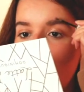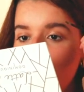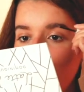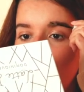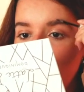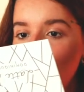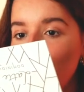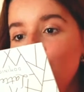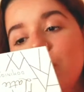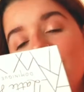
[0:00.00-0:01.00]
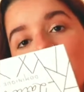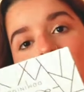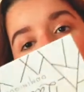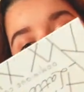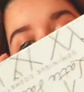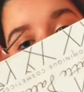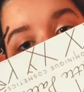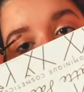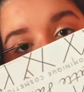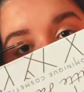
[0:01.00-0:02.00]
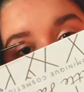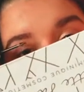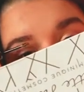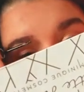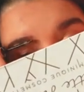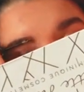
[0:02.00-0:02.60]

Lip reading: out the NudeStix gel because they just